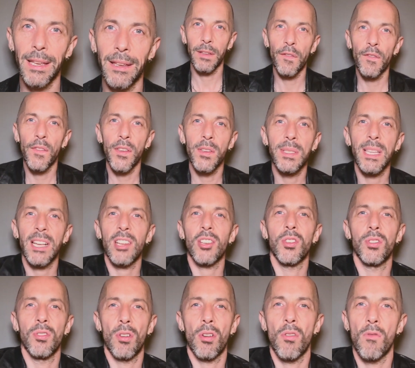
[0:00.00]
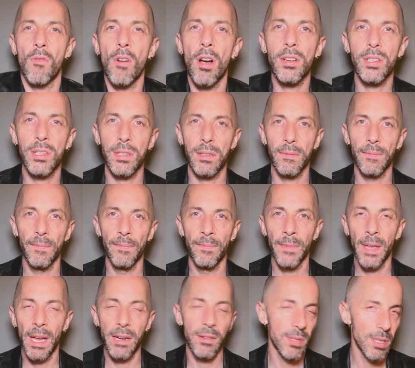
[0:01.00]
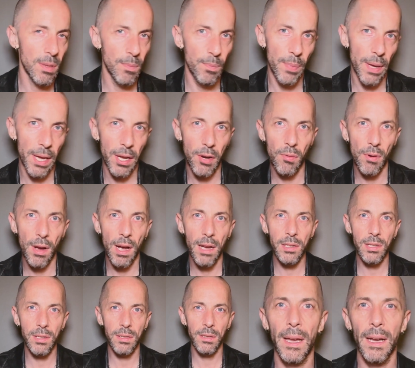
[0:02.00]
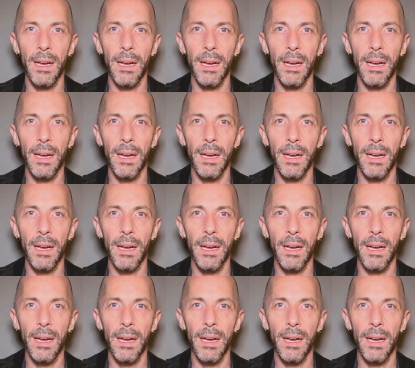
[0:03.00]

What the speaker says: It feels like a sugar rush, and it's a big crash.